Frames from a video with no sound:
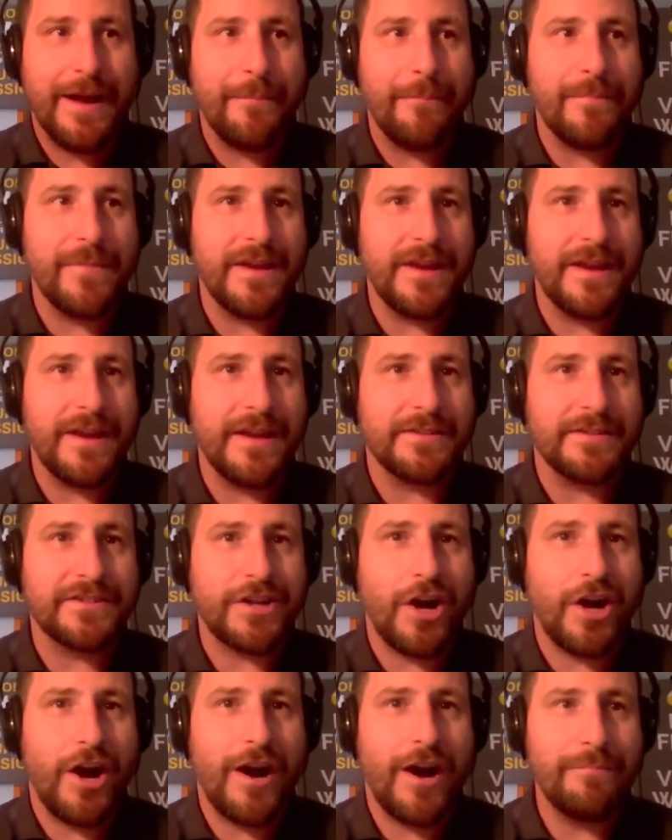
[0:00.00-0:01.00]
It's
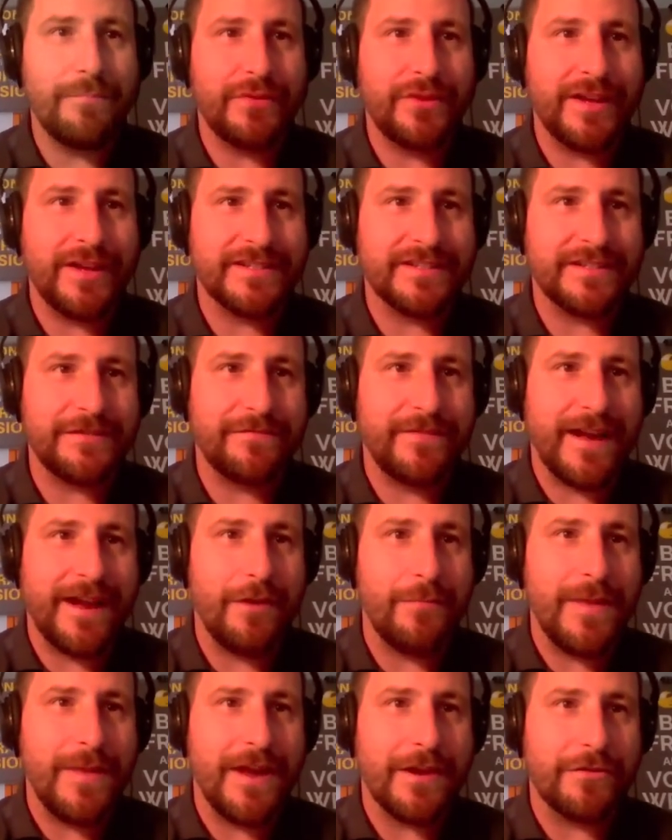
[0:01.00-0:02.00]
complex to
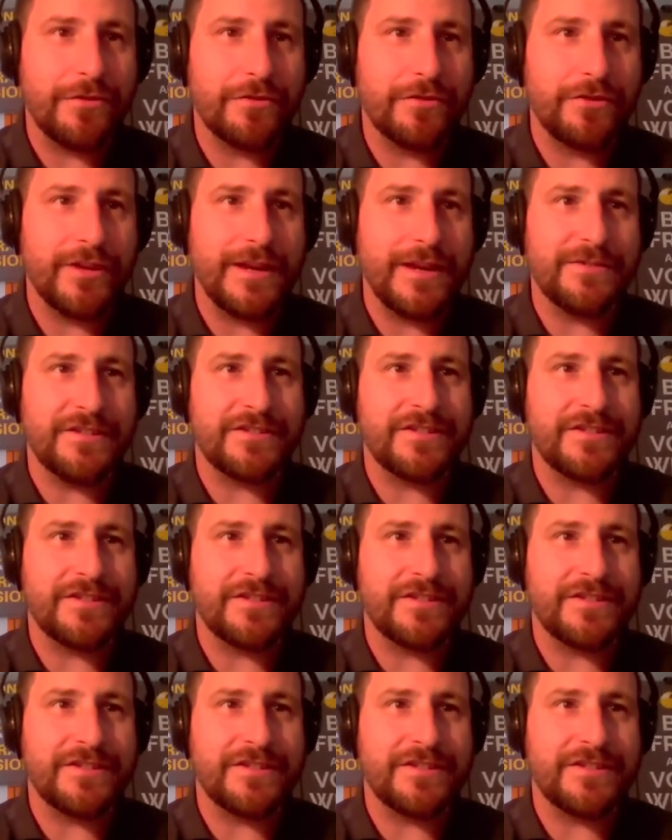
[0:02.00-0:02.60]
file medical claims.